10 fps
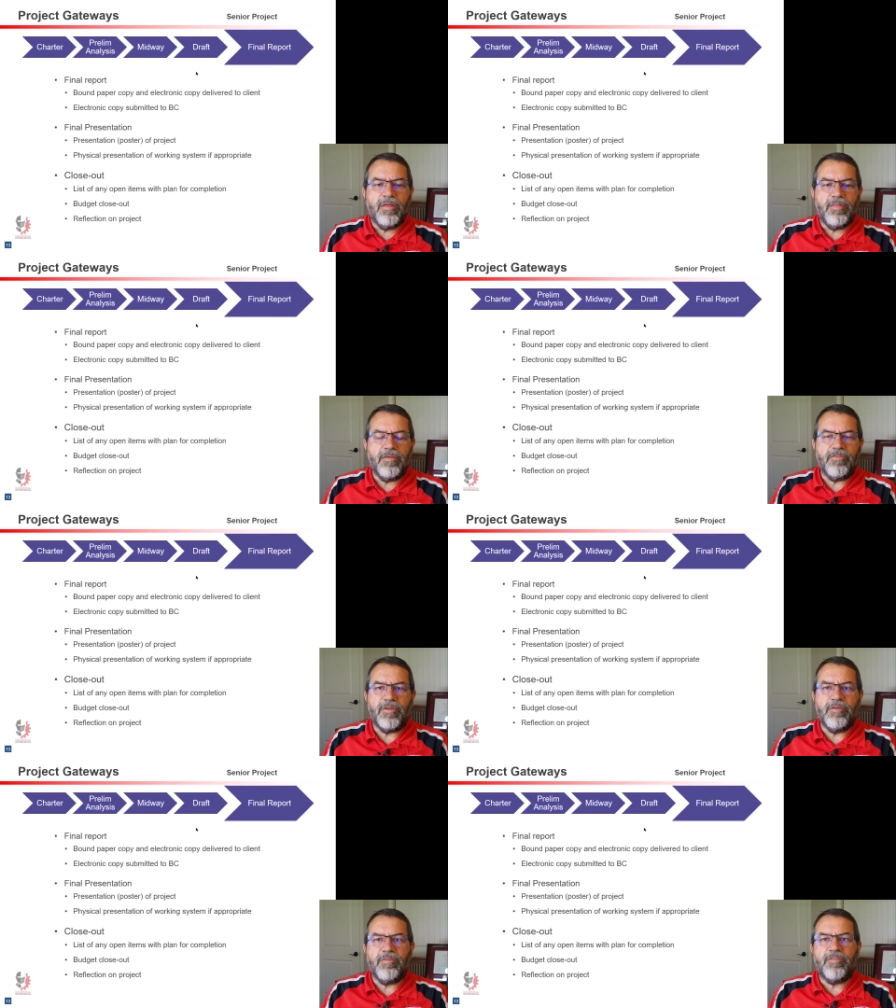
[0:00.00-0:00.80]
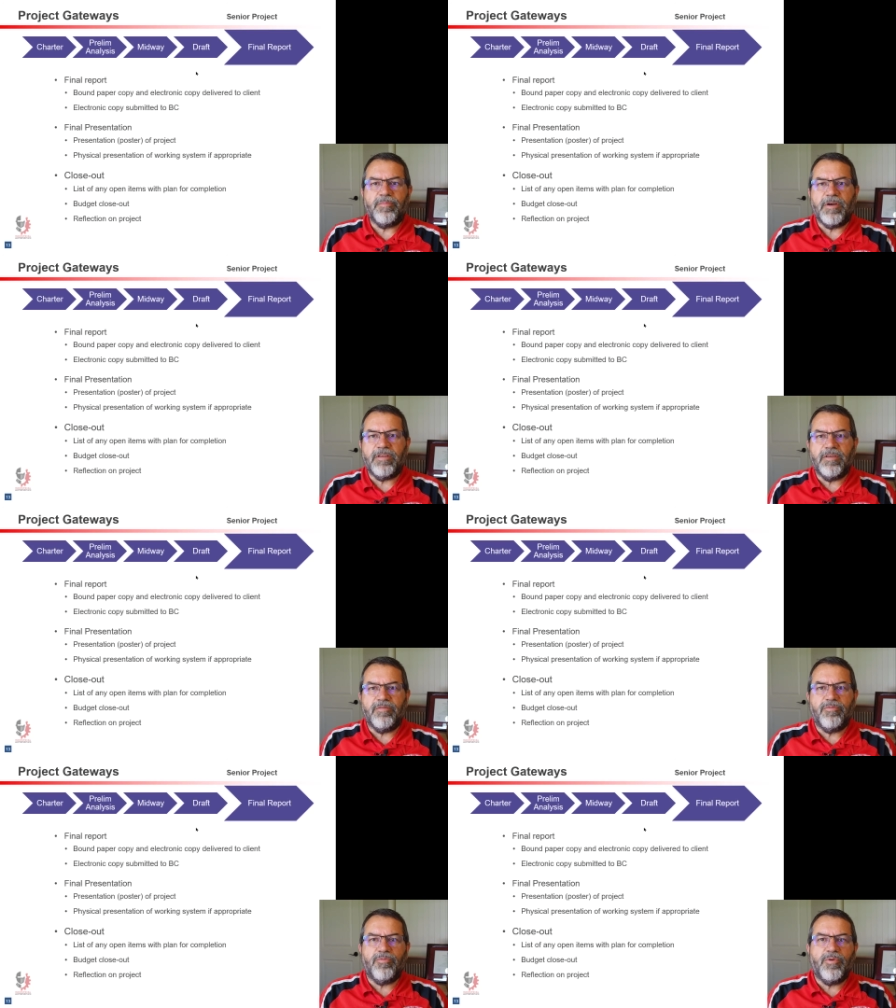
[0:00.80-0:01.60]
This will give you some idea
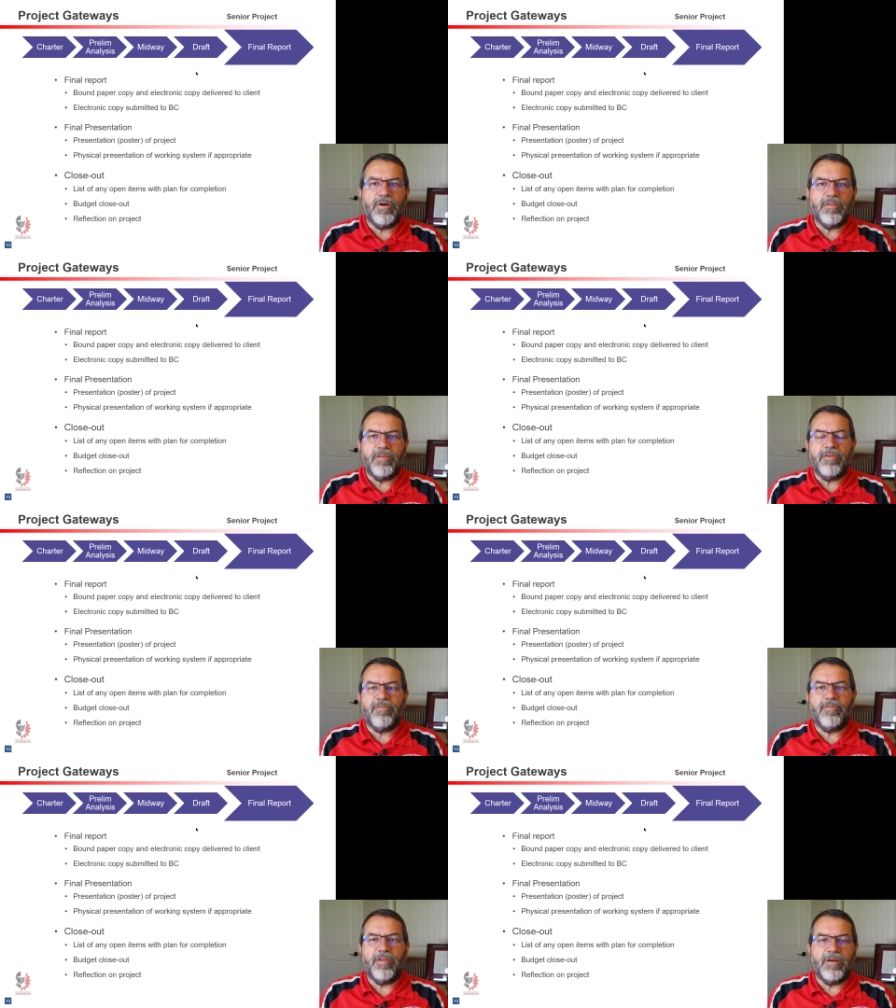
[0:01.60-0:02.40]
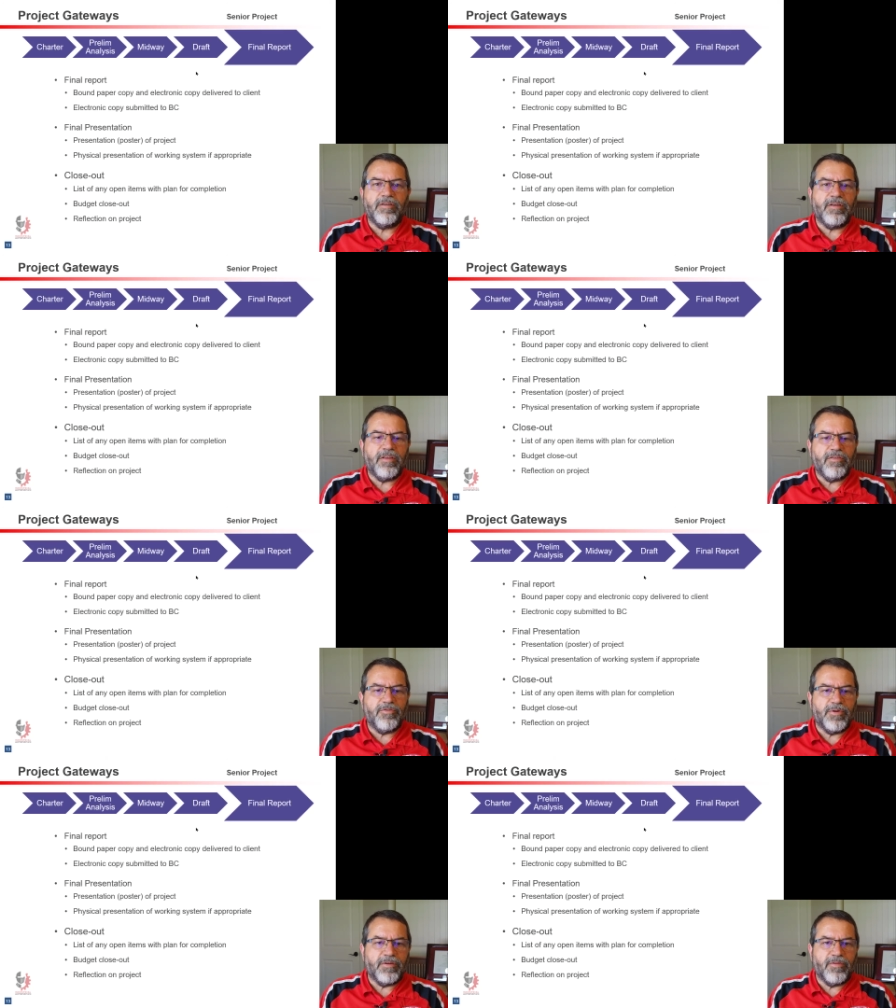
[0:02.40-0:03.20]
of what is done at each
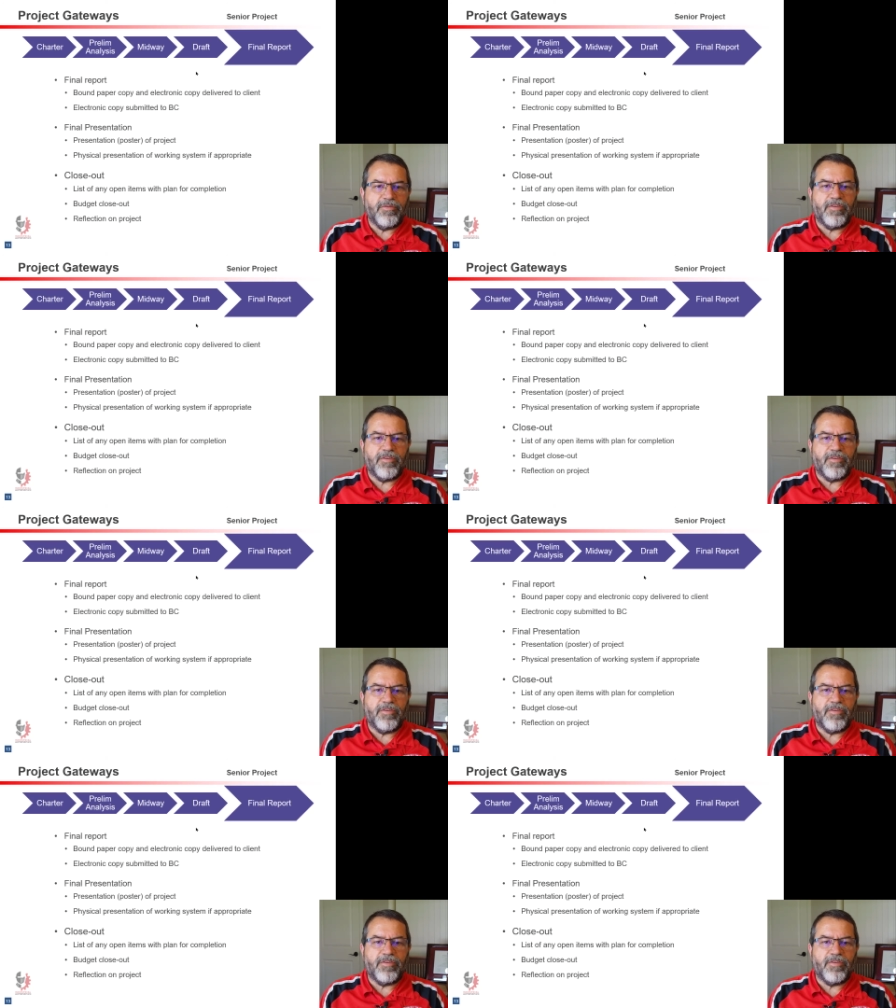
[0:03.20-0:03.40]
one of those